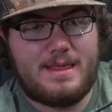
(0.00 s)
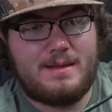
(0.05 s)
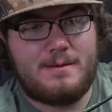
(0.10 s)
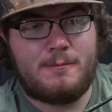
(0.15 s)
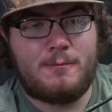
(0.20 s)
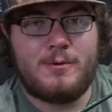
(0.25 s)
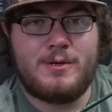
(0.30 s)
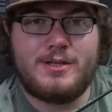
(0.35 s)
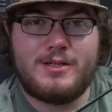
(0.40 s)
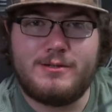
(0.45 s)

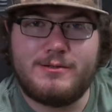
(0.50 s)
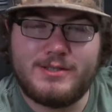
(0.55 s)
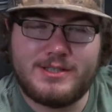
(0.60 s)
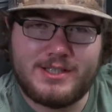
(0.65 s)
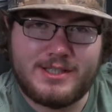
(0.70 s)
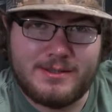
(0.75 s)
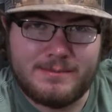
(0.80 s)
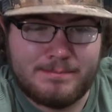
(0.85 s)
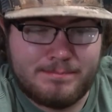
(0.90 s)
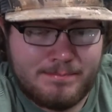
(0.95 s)
When
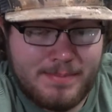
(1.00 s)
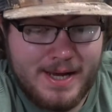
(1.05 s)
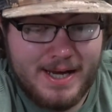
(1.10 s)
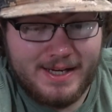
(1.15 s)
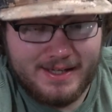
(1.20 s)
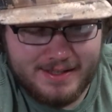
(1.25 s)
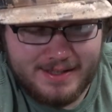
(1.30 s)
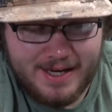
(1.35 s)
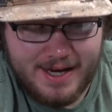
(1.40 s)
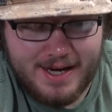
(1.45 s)
using a
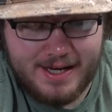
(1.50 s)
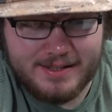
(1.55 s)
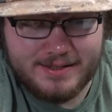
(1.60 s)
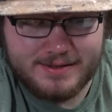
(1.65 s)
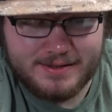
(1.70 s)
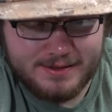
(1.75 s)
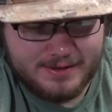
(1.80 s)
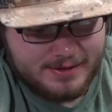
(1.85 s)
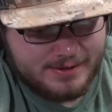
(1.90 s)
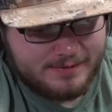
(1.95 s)
bait
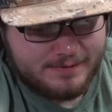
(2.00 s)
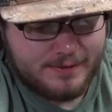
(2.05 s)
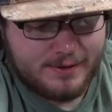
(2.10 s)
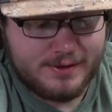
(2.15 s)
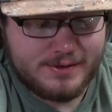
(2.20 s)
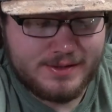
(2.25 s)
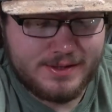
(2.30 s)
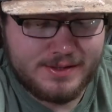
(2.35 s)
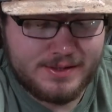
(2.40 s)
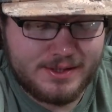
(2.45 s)
caster
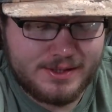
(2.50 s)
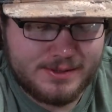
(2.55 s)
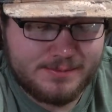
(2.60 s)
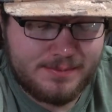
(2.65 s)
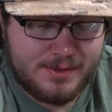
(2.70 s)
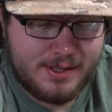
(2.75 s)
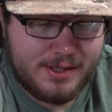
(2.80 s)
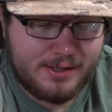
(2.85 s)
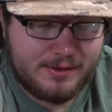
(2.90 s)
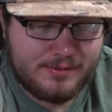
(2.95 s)
versus a
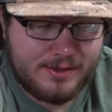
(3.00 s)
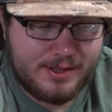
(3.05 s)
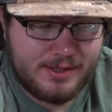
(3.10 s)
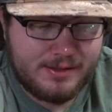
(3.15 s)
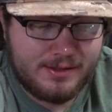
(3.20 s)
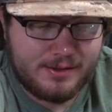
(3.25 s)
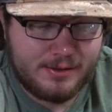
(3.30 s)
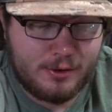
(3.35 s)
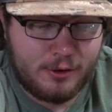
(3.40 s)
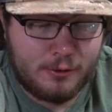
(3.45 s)
spinning
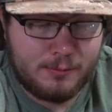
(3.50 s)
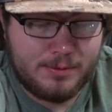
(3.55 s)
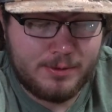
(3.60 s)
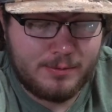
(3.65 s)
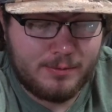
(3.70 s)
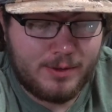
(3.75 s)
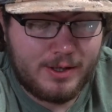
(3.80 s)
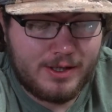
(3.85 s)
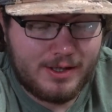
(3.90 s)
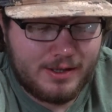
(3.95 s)
reel in
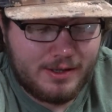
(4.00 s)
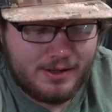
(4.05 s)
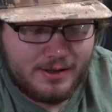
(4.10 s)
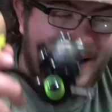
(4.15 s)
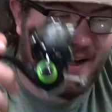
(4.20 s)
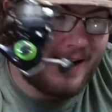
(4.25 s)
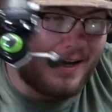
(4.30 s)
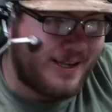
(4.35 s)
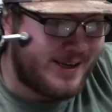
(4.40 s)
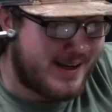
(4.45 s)
open water,
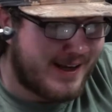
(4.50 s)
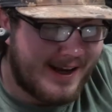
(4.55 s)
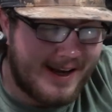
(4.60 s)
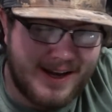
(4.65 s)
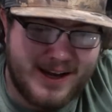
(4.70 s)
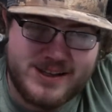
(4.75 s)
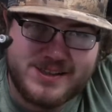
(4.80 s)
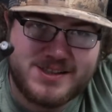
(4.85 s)
I can't